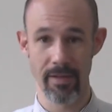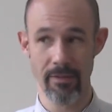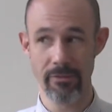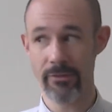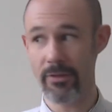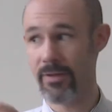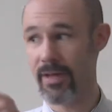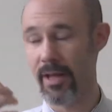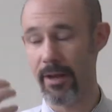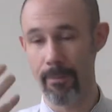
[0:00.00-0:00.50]

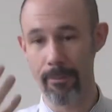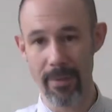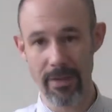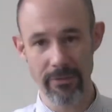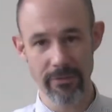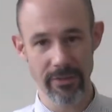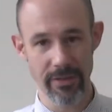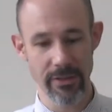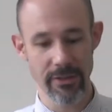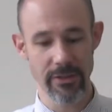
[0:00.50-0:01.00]
So you get a
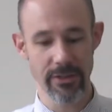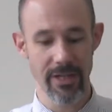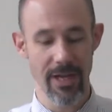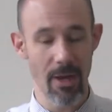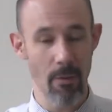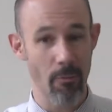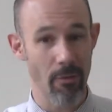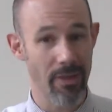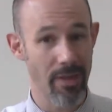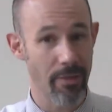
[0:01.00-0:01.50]
message,
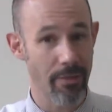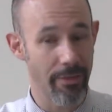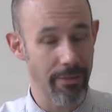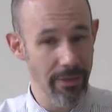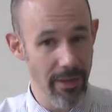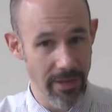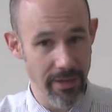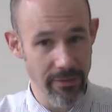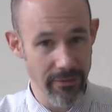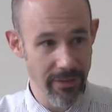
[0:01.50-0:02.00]
within 30